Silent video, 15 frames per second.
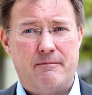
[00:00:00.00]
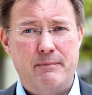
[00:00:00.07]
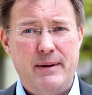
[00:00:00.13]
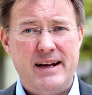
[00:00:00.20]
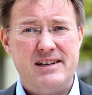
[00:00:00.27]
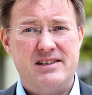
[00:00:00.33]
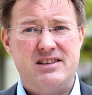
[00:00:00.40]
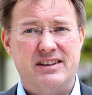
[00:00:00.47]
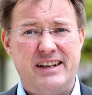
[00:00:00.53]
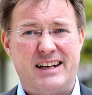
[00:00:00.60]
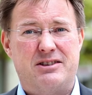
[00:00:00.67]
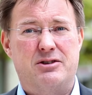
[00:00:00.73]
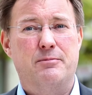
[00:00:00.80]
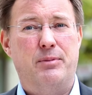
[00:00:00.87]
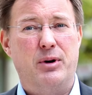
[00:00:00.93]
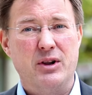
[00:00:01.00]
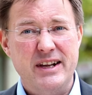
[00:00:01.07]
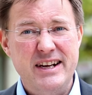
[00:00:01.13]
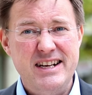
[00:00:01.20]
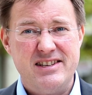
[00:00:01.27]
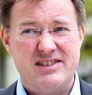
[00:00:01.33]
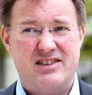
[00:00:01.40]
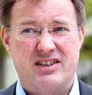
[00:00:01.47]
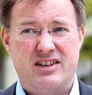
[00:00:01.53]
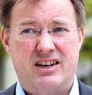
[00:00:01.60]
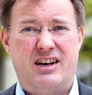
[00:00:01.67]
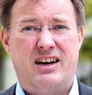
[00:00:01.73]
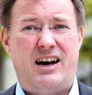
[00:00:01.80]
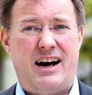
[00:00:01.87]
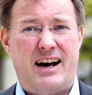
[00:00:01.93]
means linked to police
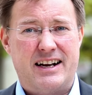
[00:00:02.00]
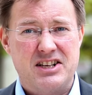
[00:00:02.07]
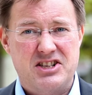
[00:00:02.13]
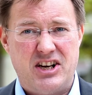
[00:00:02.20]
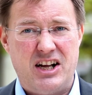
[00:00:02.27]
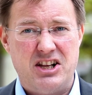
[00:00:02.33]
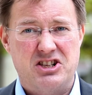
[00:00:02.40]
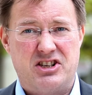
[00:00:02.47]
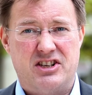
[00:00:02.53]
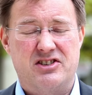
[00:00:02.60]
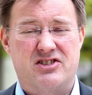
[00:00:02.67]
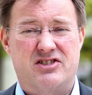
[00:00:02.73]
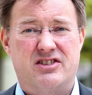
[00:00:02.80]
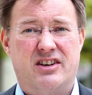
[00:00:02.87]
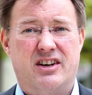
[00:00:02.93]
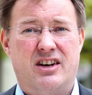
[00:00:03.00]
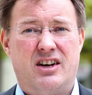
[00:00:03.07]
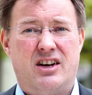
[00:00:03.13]
and intelligence.